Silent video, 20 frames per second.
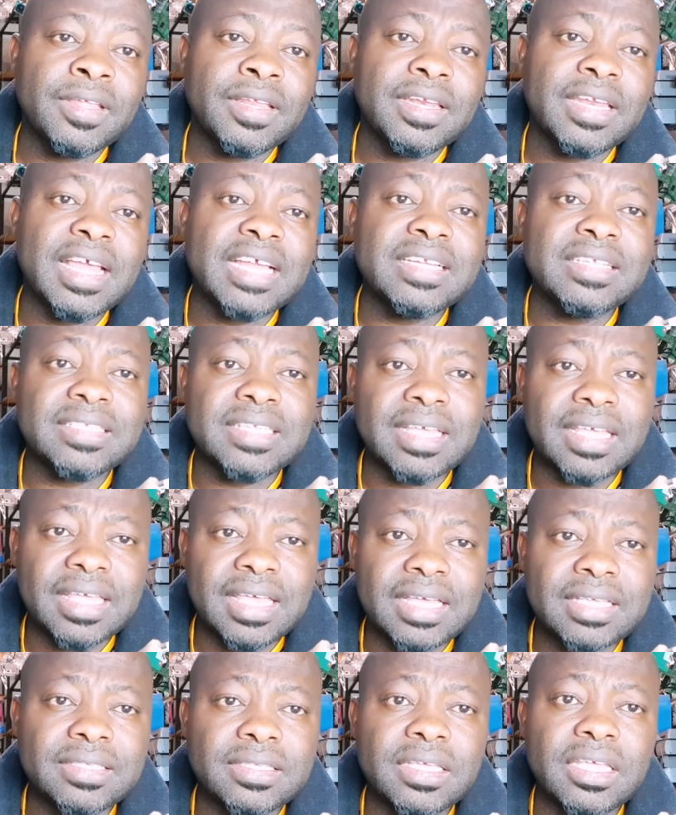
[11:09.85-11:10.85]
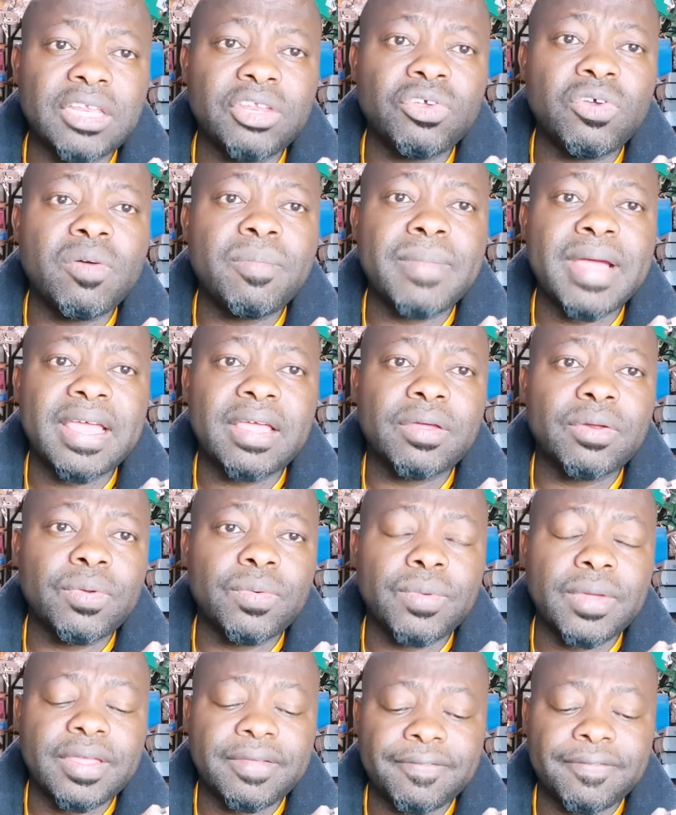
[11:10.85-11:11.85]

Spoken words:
That is the case in your microwave.